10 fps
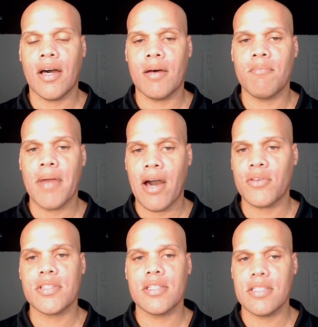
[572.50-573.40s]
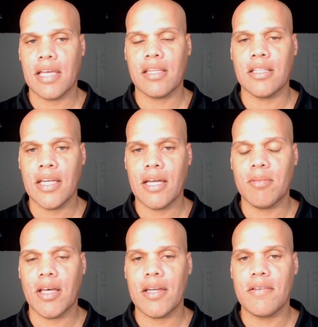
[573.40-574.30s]
bounce and he's at the layup
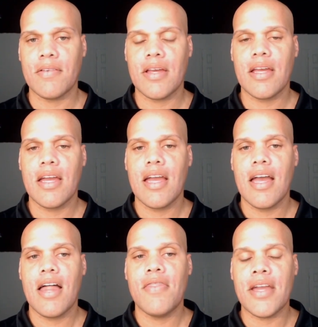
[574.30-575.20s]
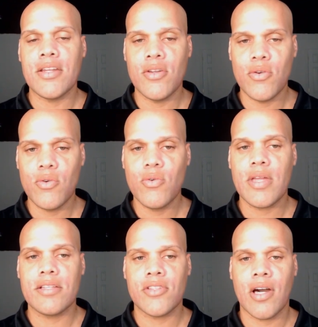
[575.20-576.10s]
line. They knew
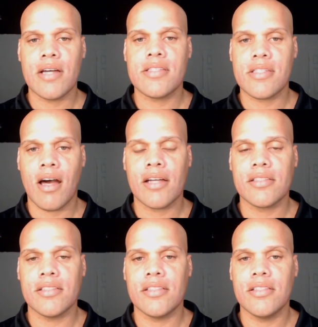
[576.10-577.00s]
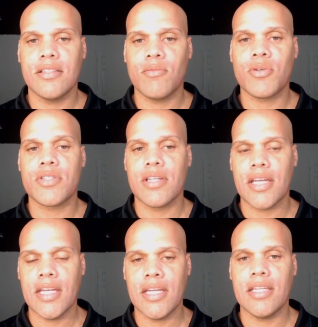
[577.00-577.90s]
that John Stockton was going to
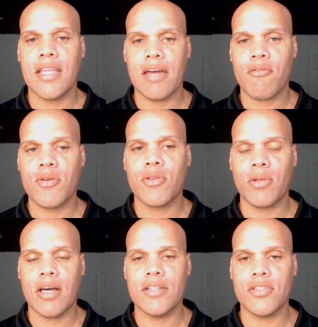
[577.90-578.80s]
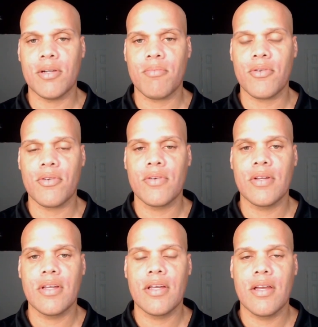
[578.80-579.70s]
hit that free throw line jumper
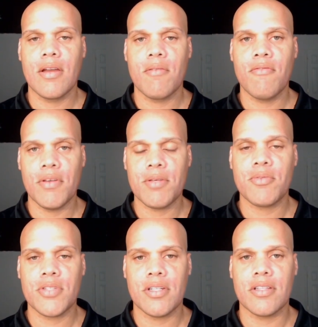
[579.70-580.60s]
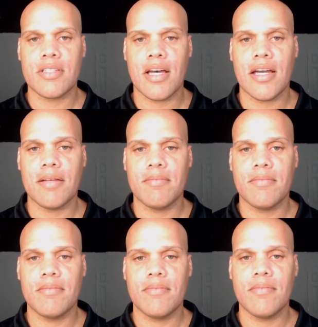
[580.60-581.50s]
50% of the time.
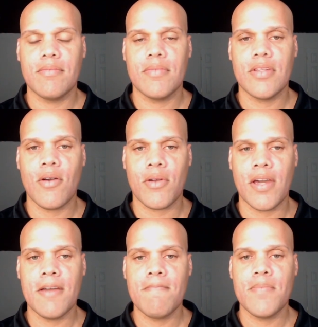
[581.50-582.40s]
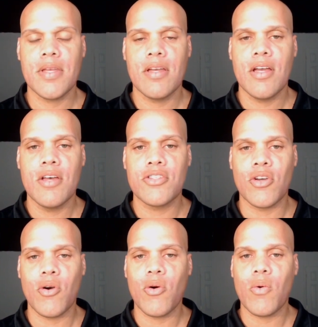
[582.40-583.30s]
Okay?
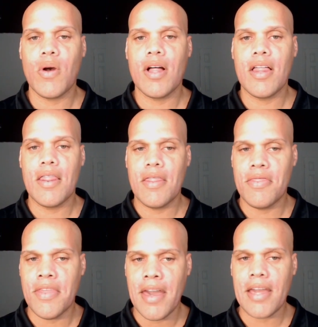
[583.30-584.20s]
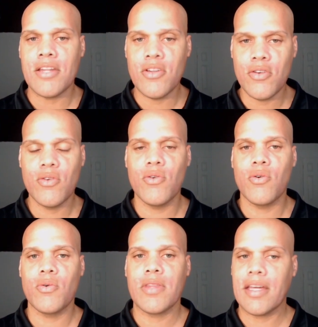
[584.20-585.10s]
So they knew
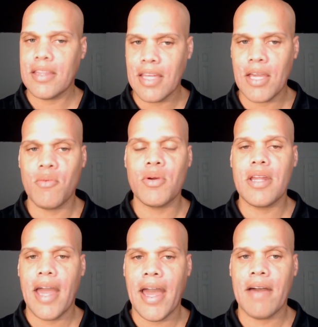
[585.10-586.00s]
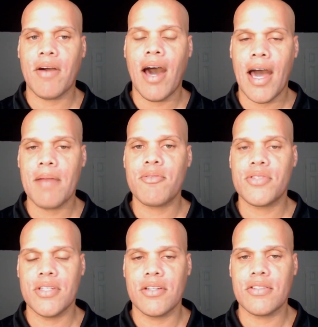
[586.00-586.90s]
that they would have a high
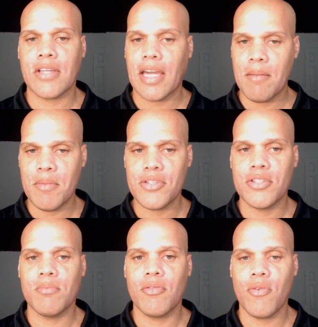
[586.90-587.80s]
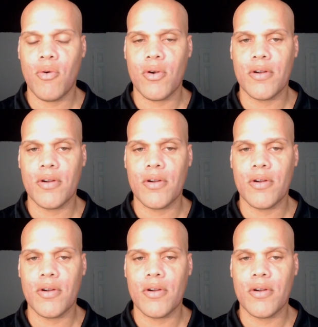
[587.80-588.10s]
percentage, like I mentioned before.